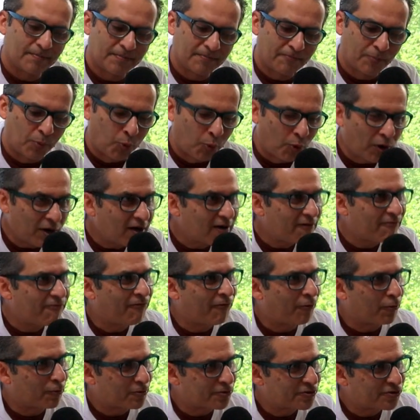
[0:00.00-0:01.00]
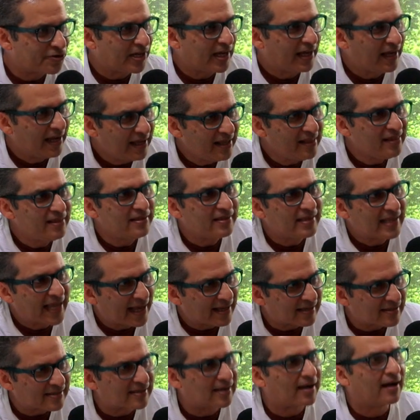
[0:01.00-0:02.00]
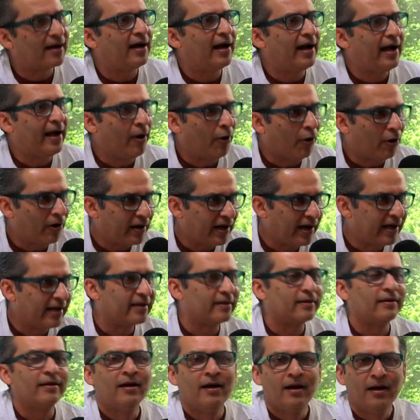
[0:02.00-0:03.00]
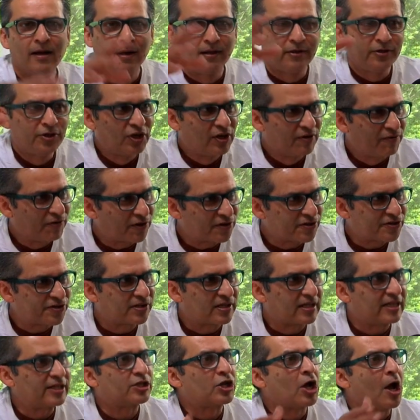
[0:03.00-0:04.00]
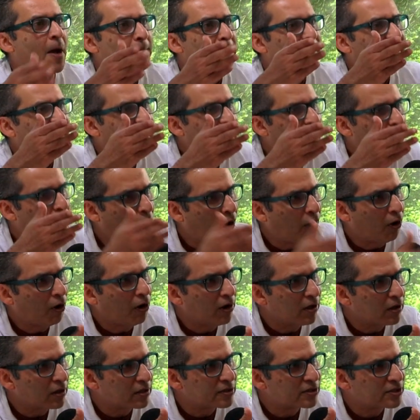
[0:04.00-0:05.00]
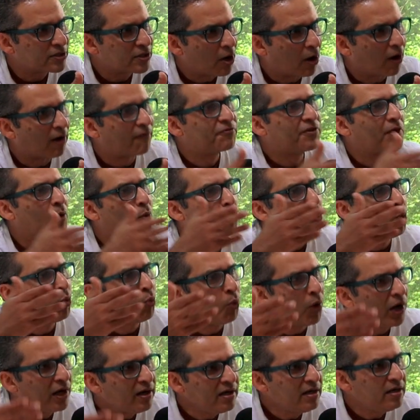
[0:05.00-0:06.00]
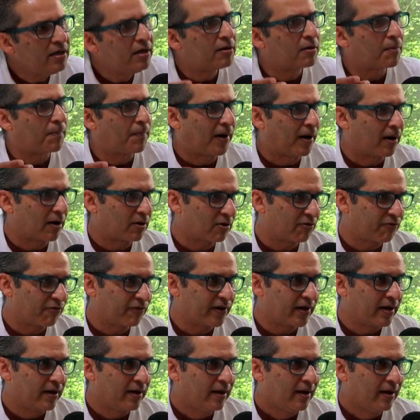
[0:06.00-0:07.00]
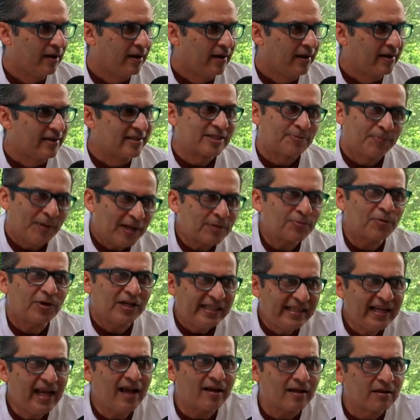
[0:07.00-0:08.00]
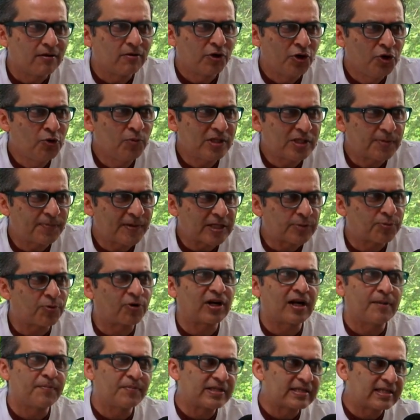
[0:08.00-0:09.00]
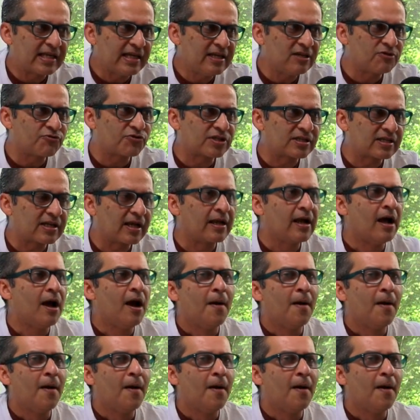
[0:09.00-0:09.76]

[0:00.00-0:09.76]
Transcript: workforce in NASA or in universities because of the wonder part of it. Space program, yeah, human space program is interesting,